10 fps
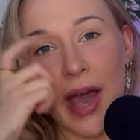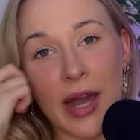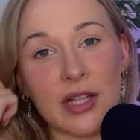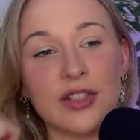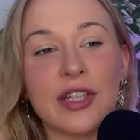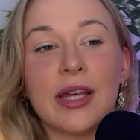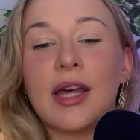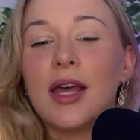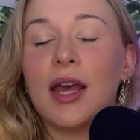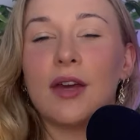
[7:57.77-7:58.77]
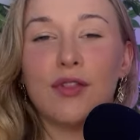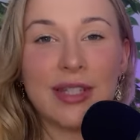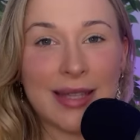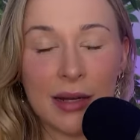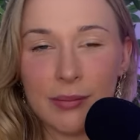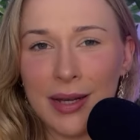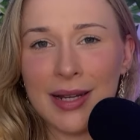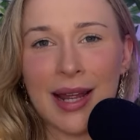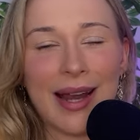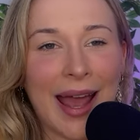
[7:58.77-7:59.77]
energy.
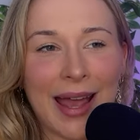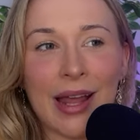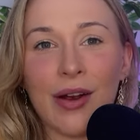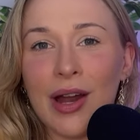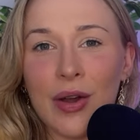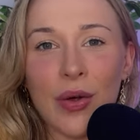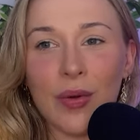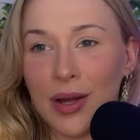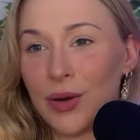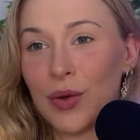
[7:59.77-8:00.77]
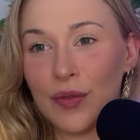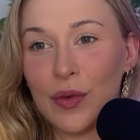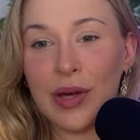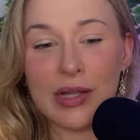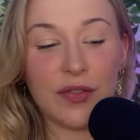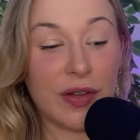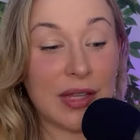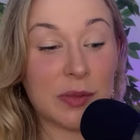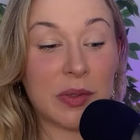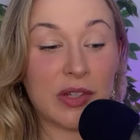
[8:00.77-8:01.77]
Resentment and anger, I don't know if you guys feel
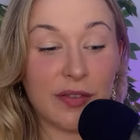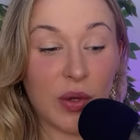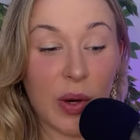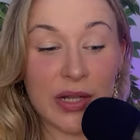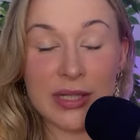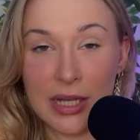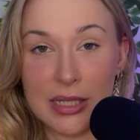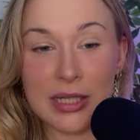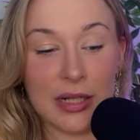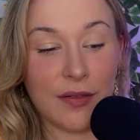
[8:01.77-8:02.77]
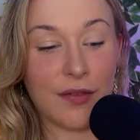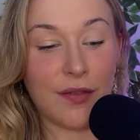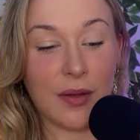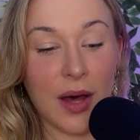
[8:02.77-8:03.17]
it, especially if you are a sensitive